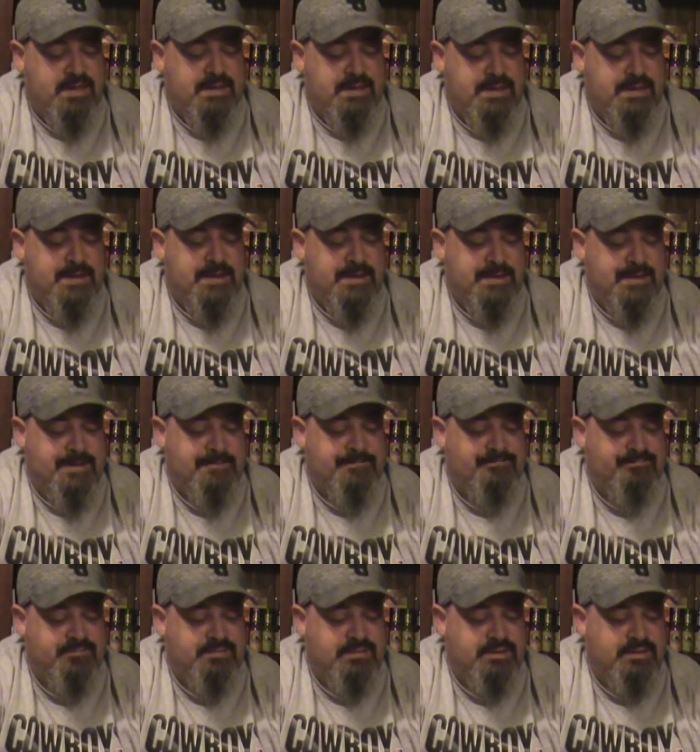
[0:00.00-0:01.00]
yeah,
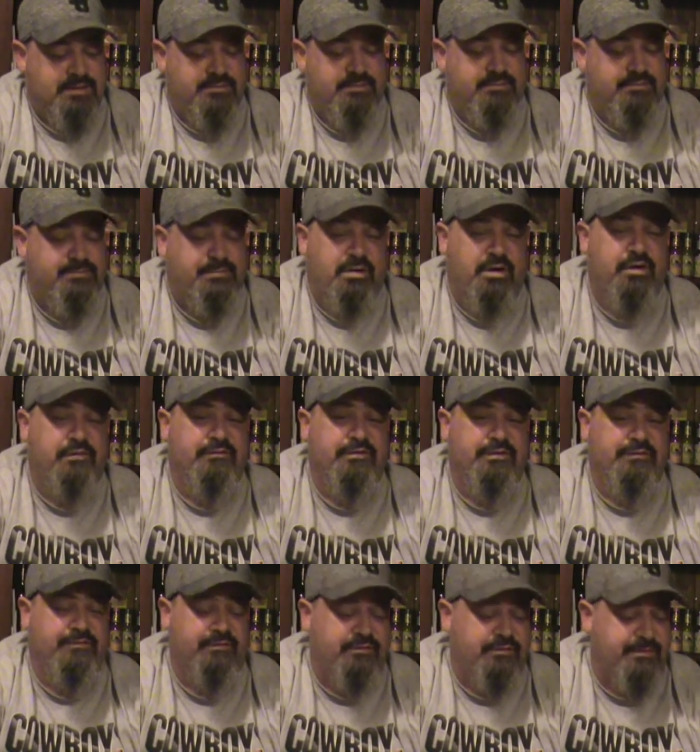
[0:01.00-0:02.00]

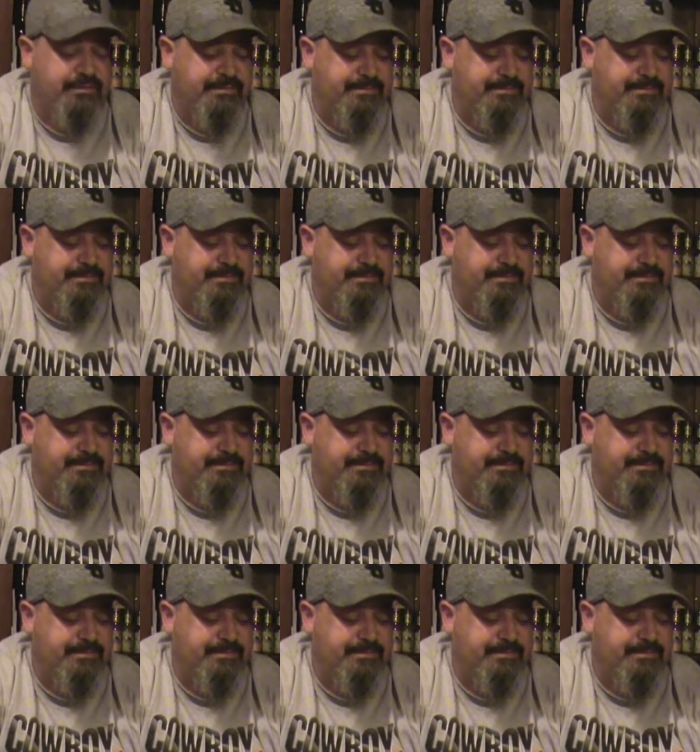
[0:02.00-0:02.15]
perfect for